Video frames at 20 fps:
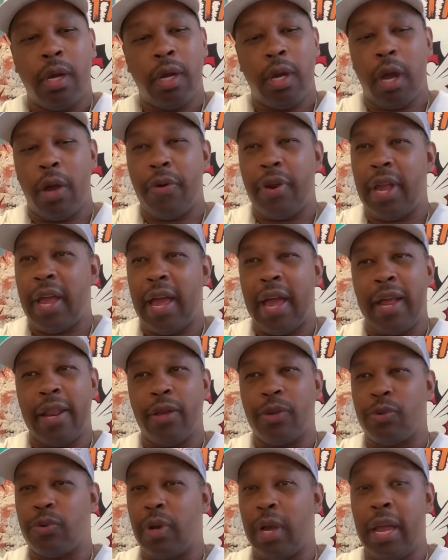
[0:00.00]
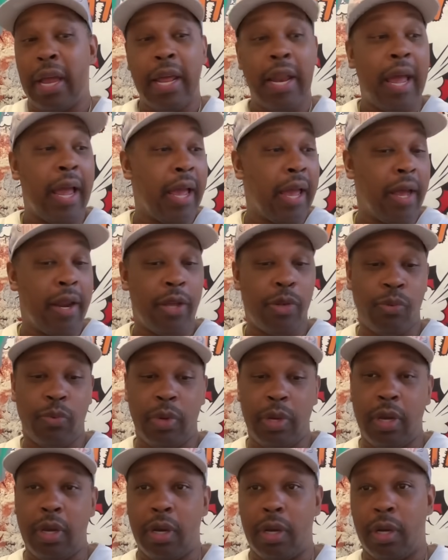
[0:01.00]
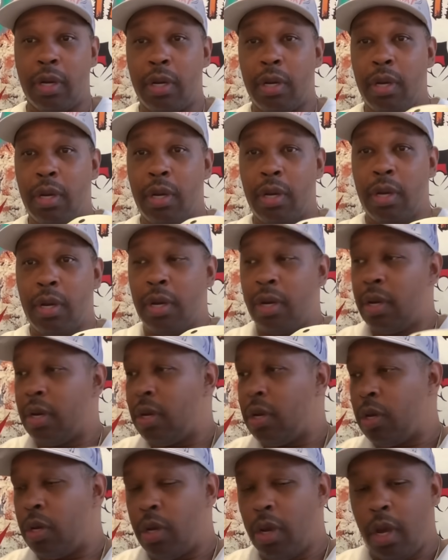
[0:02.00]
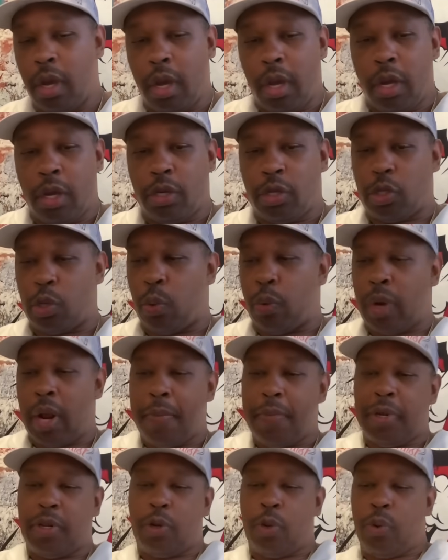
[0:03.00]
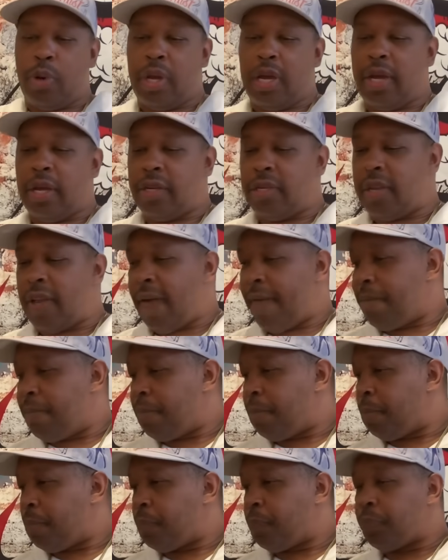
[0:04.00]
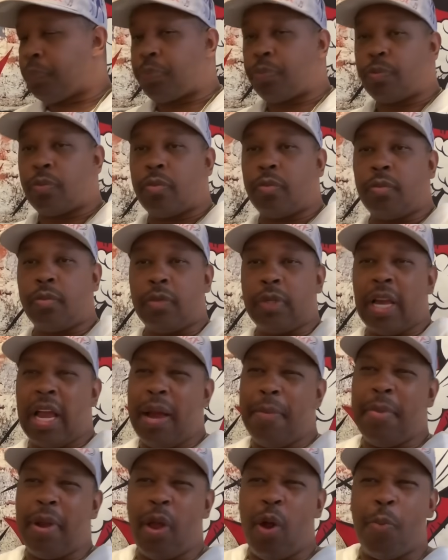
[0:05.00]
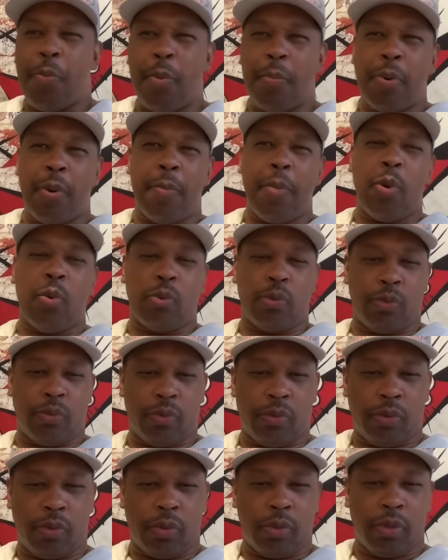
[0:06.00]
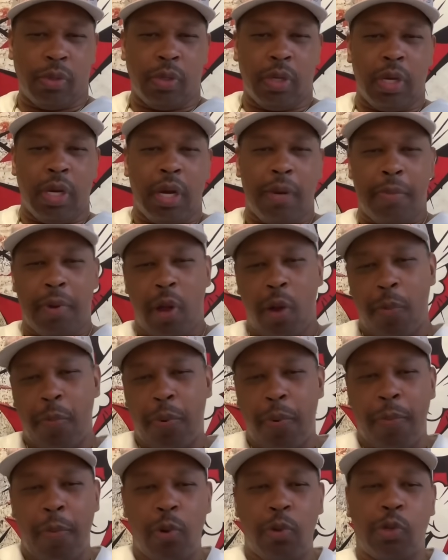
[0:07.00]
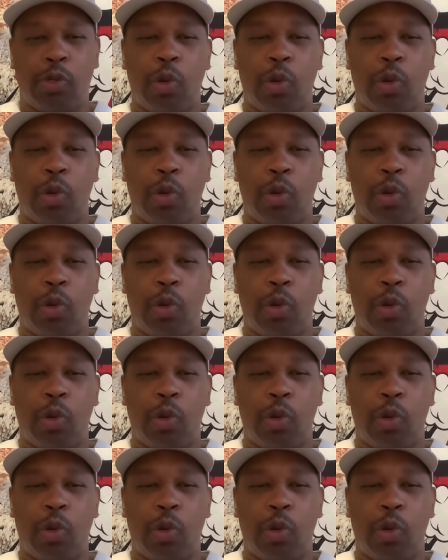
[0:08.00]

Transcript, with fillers: I already had this one. And I had this one here. So what I'm going to do is, I'm gonna help him promote. I'm help him promote.